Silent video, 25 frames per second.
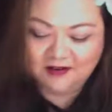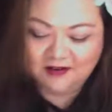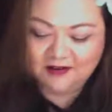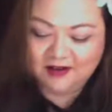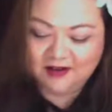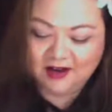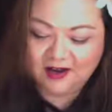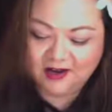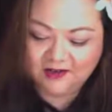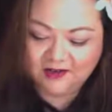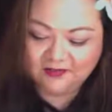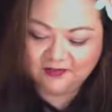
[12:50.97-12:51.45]

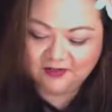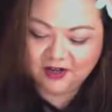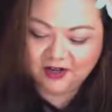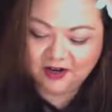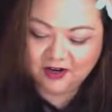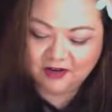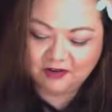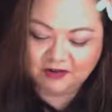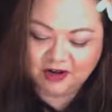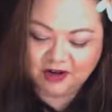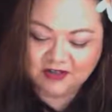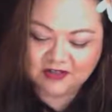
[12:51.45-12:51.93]
don't
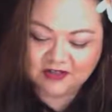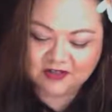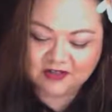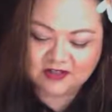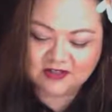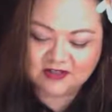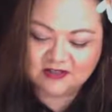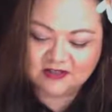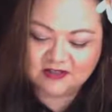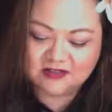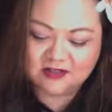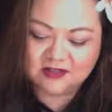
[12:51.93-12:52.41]
know. I
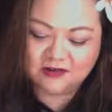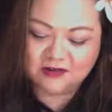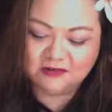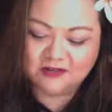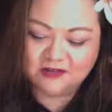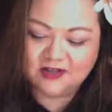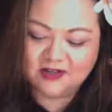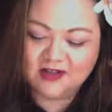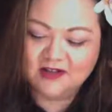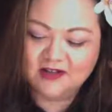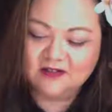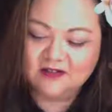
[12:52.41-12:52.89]
just don't
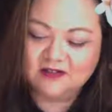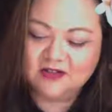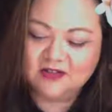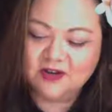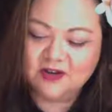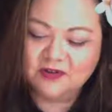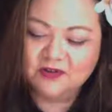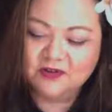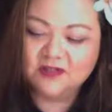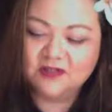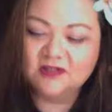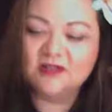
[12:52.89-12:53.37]
eat
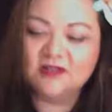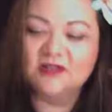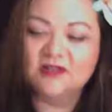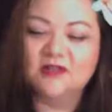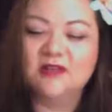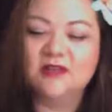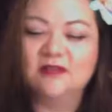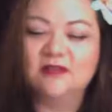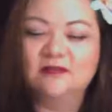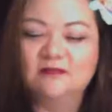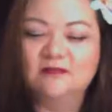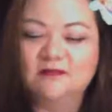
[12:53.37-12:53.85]

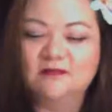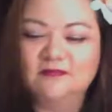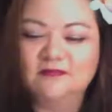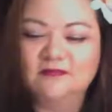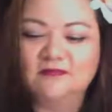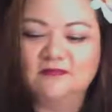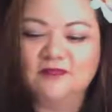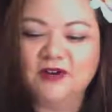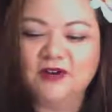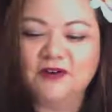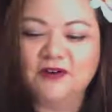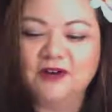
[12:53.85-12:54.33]
donuts
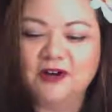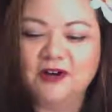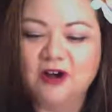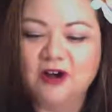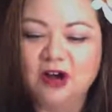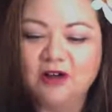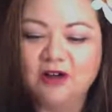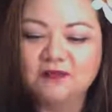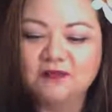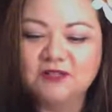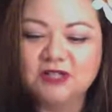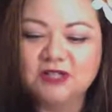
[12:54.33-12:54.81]
very
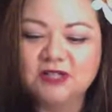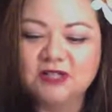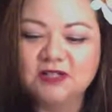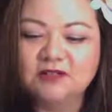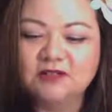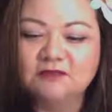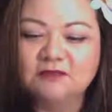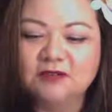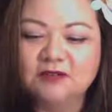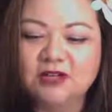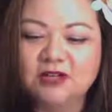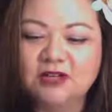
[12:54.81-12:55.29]
often.
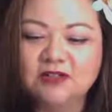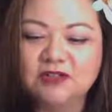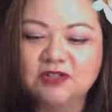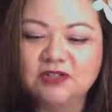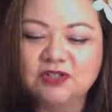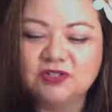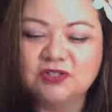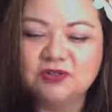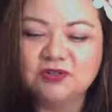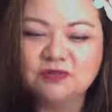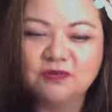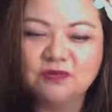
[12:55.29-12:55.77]
And when I
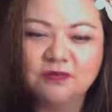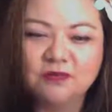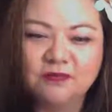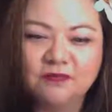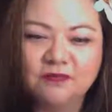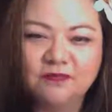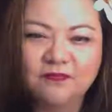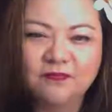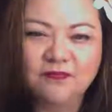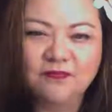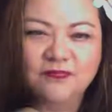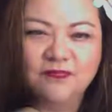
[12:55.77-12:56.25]
do,
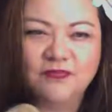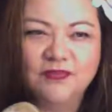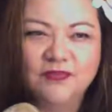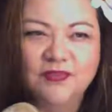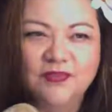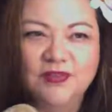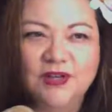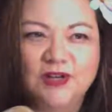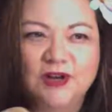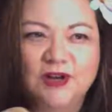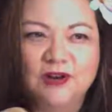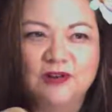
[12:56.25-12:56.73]

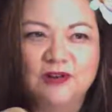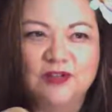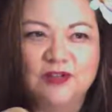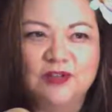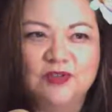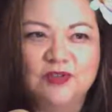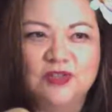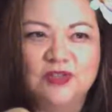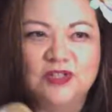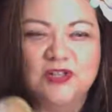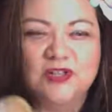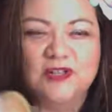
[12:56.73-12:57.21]
they're
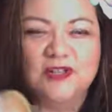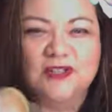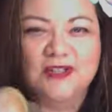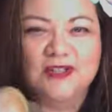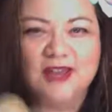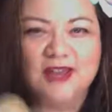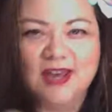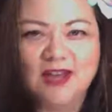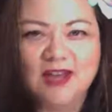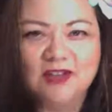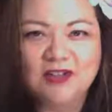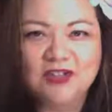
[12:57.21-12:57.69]
usually a
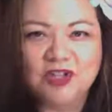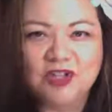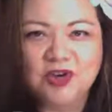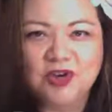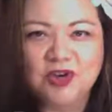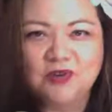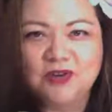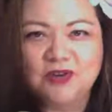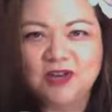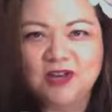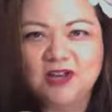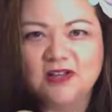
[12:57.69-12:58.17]
cake
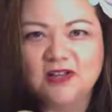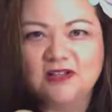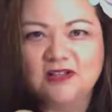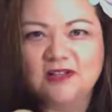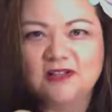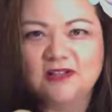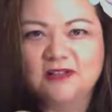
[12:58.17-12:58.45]
donut